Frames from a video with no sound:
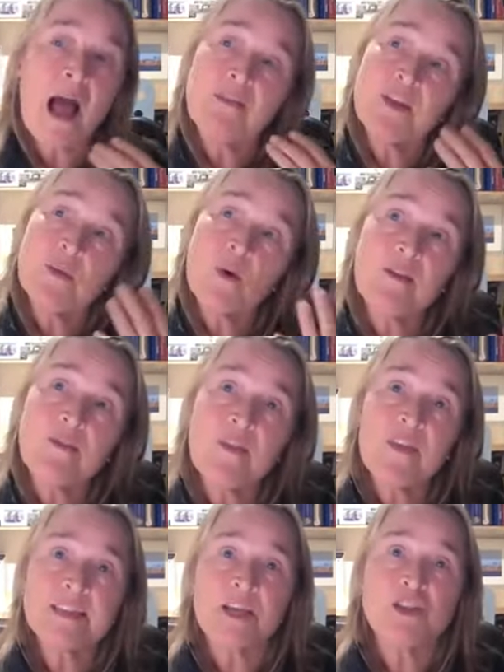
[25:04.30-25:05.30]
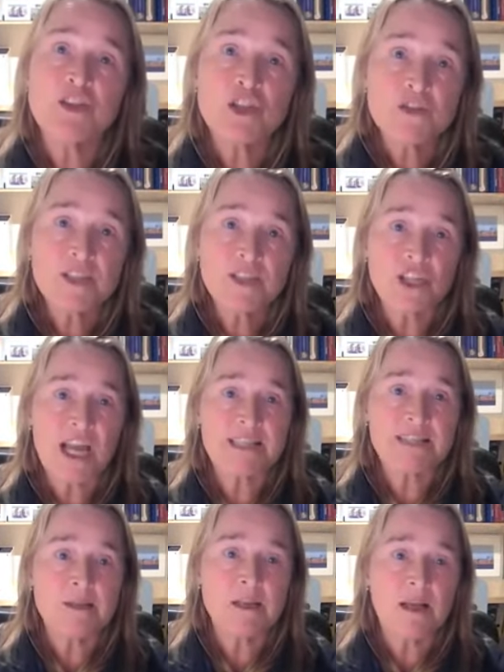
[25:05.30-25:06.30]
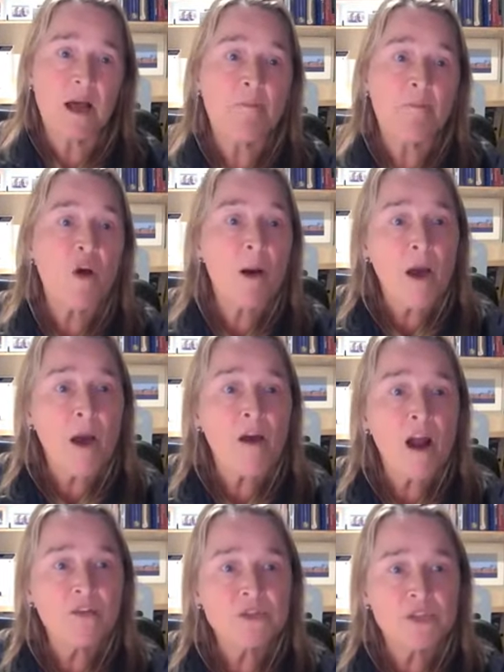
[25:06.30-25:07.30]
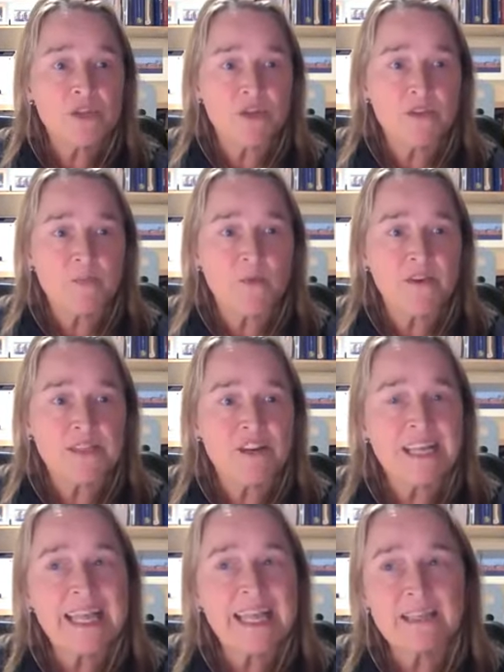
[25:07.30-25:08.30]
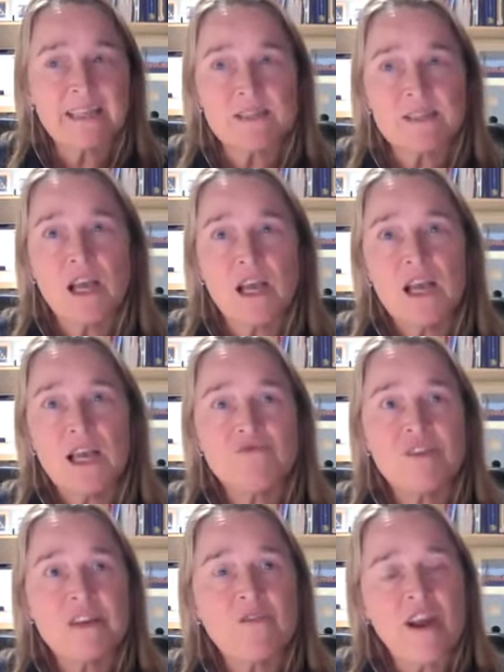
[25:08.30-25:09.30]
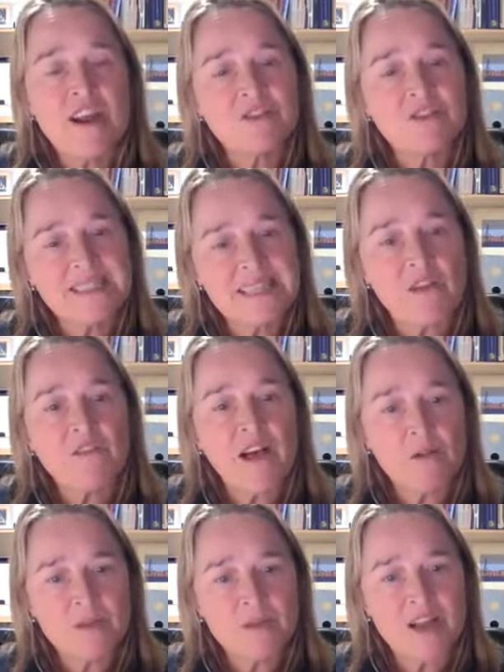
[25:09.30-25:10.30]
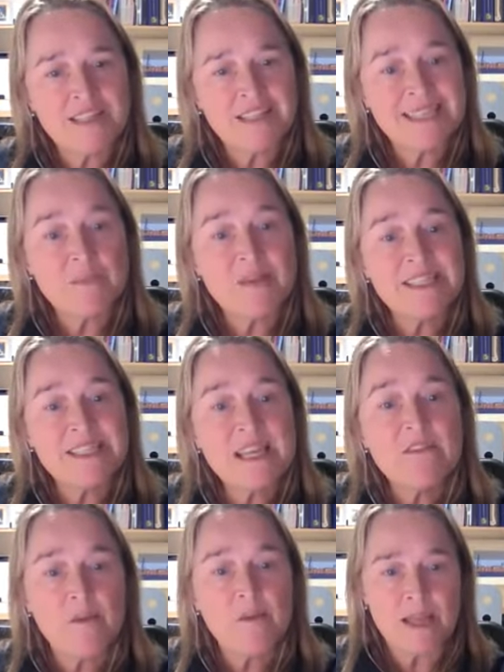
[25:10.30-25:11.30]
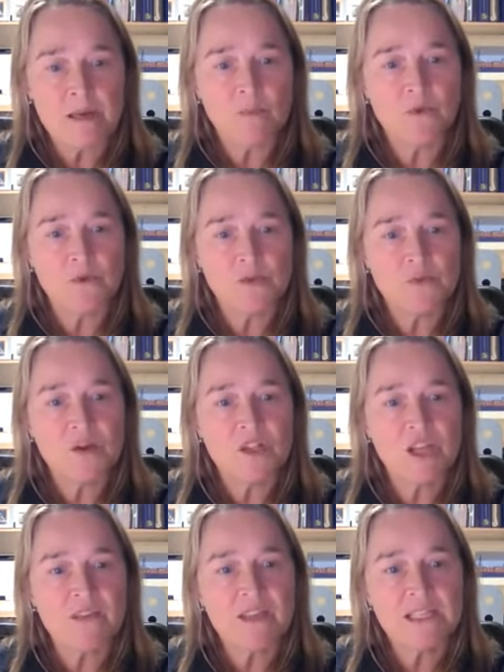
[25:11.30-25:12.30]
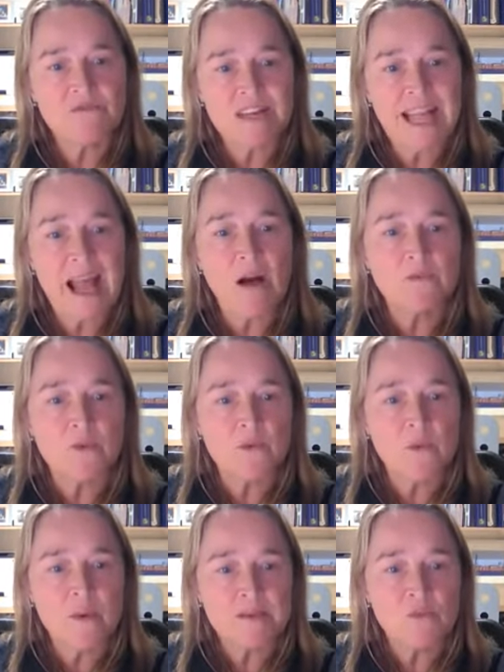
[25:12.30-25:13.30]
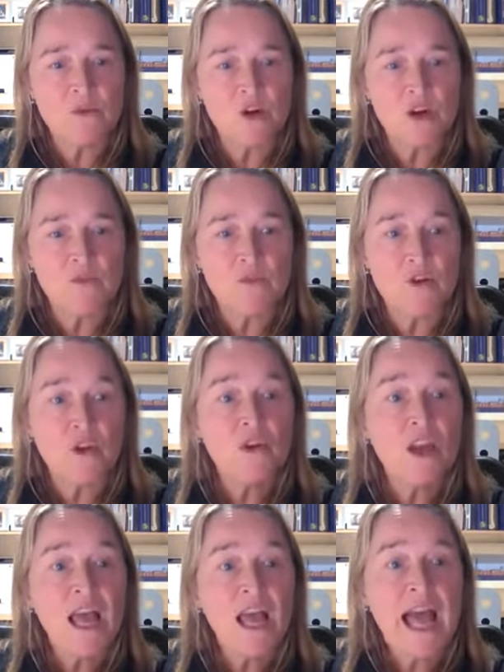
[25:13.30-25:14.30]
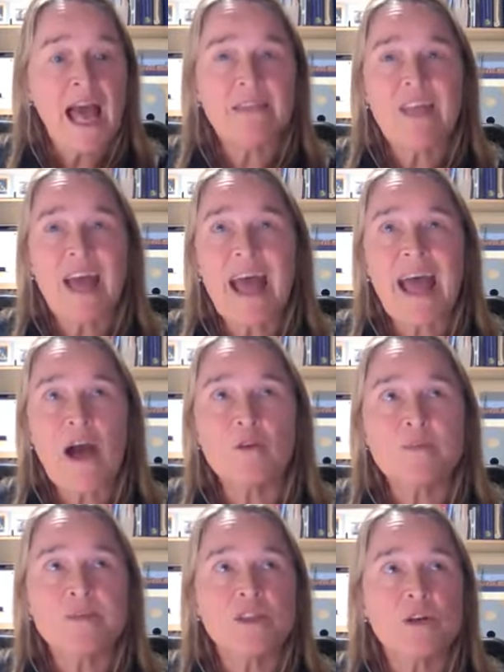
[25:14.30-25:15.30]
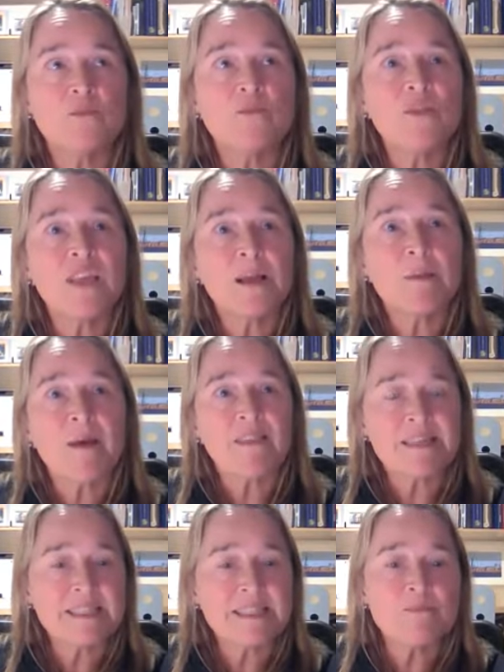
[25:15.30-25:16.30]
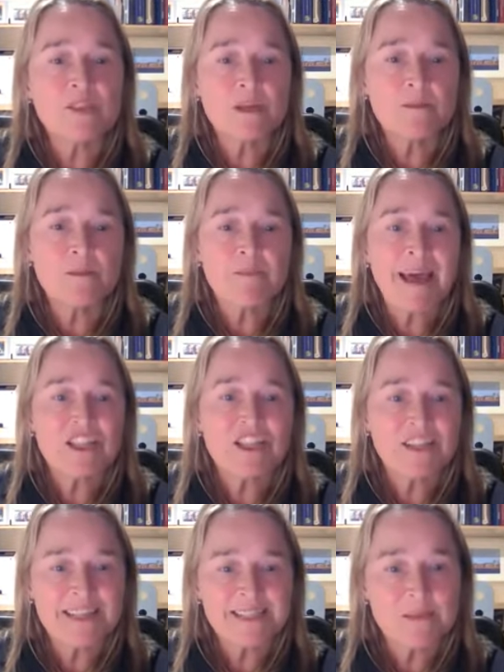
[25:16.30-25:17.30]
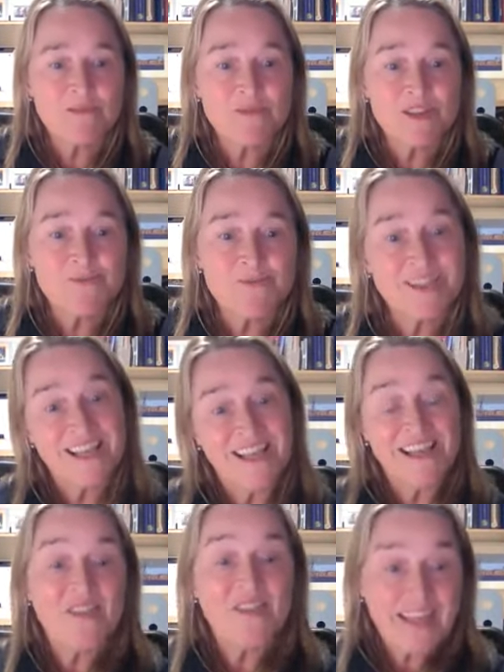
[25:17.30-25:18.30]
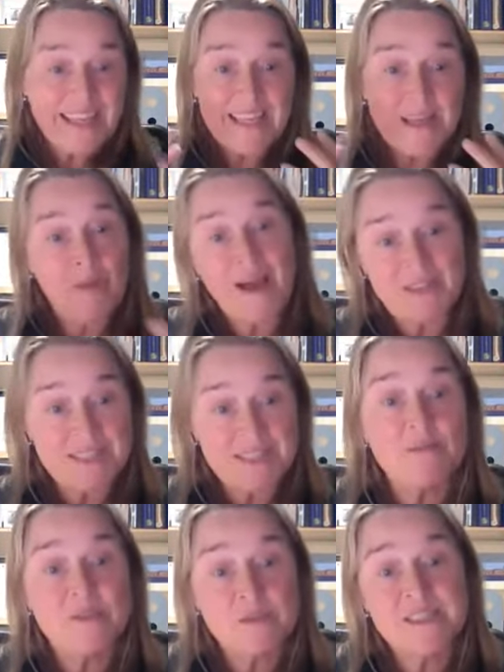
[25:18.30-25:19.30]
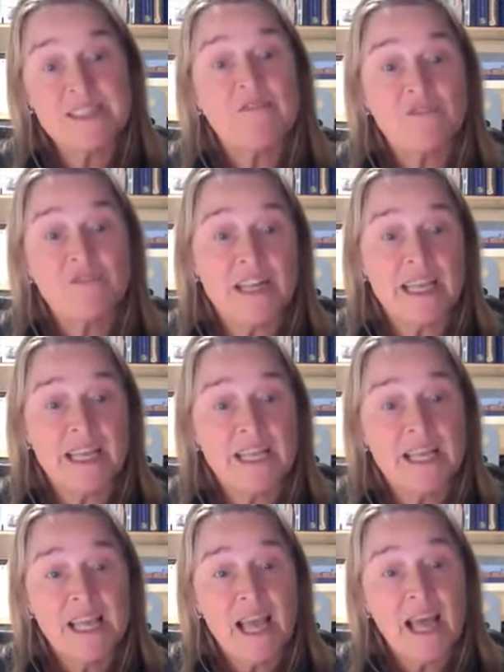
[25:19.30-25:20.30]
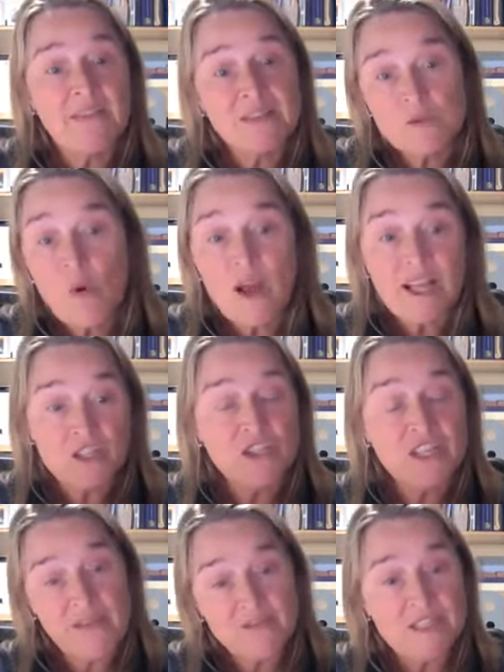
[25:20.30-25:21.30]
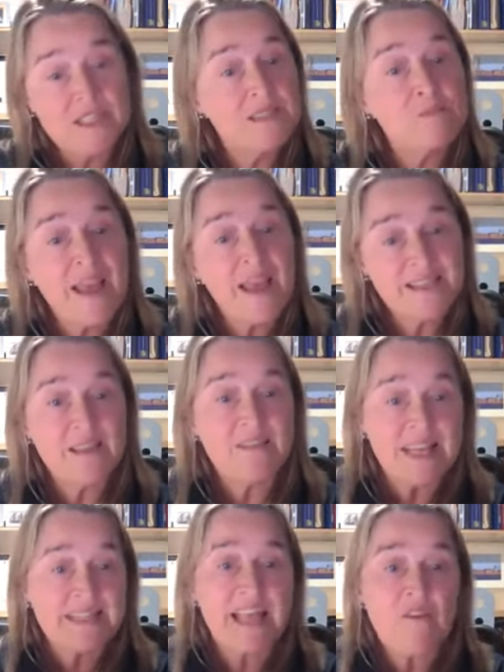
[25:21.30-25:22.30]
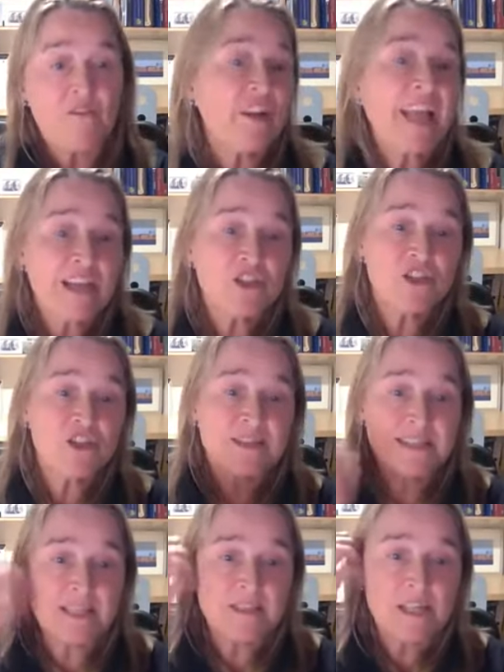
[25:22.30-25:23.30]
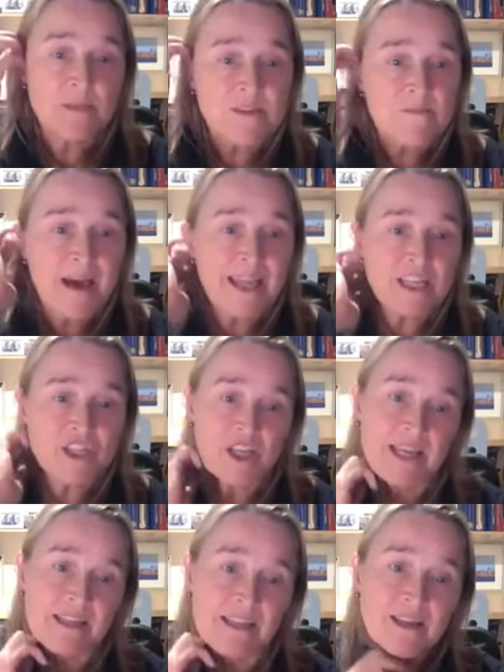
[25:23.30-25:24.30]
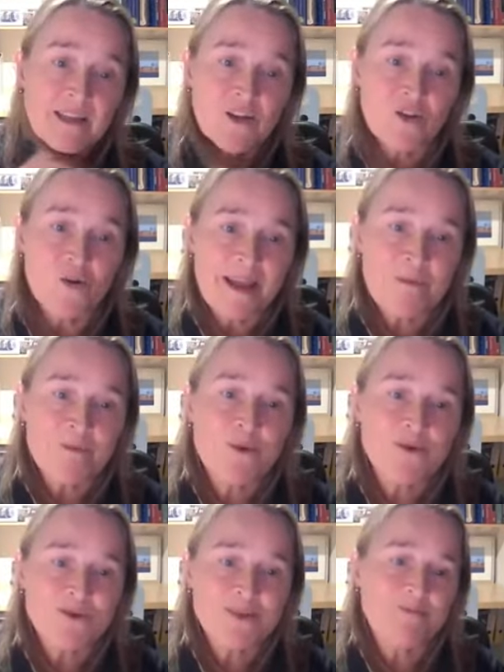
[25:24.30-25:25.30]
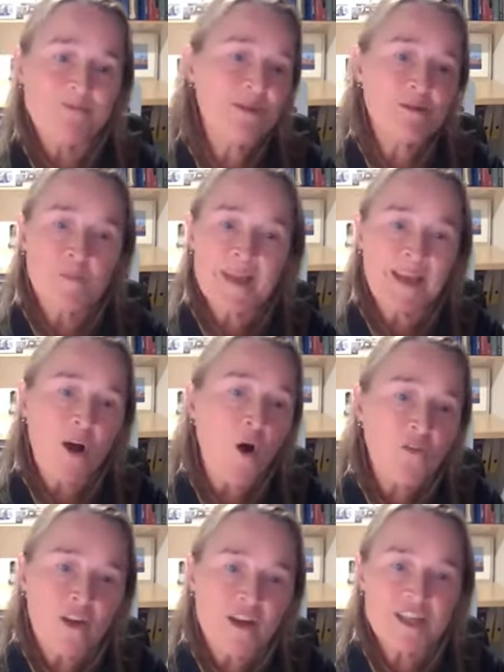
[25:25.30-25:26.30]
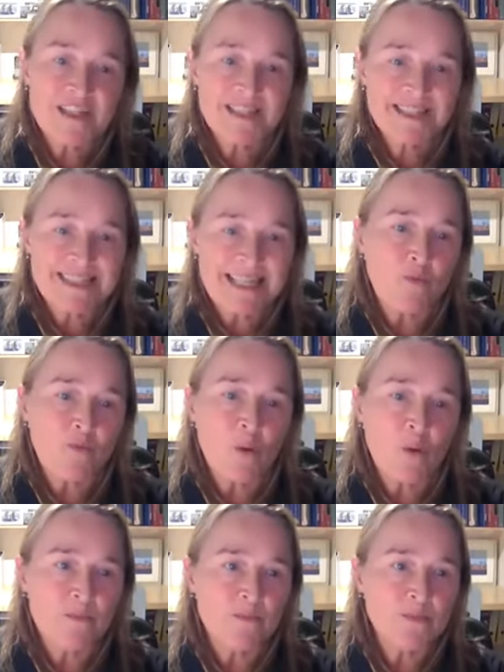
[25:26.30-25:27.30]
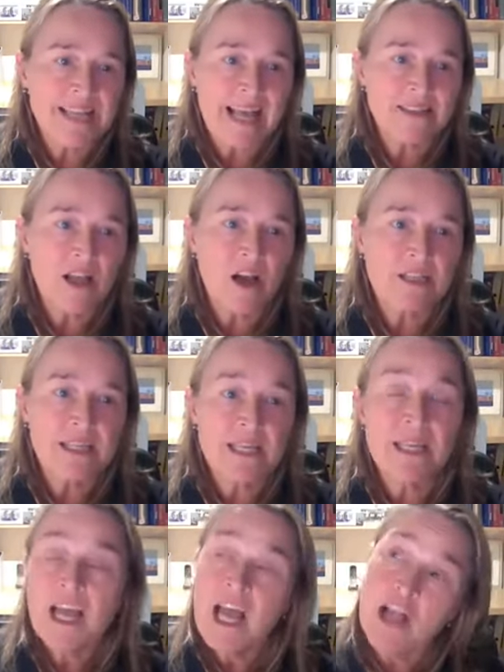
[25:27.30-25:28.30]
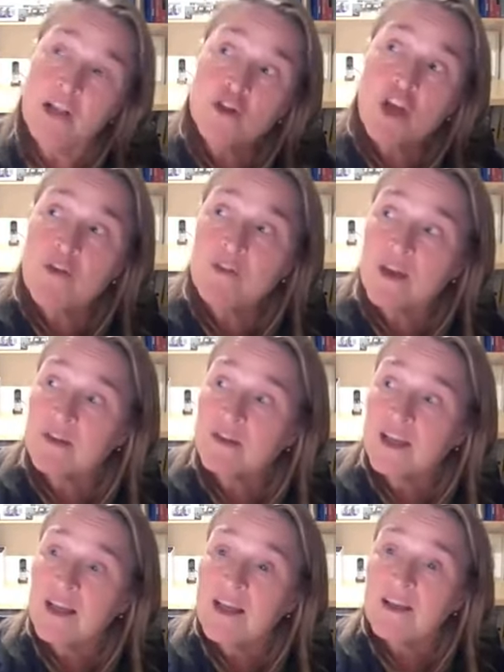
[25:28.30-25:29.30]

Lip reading: I think one of the things I do suggest, Mara Hunter, who's a professor at King's, has written a very good self-help guide to CBT for menopause, which I think is really helpful for women to work through. And that helps them think about their symptoms, managing their symptoms, thinking about their symptoms differently. And there's quite a good evidence base that that's efficacious in terms of managing your menopausal symptoms, be it hot flushes, sleep problems, anxiety. And you know that,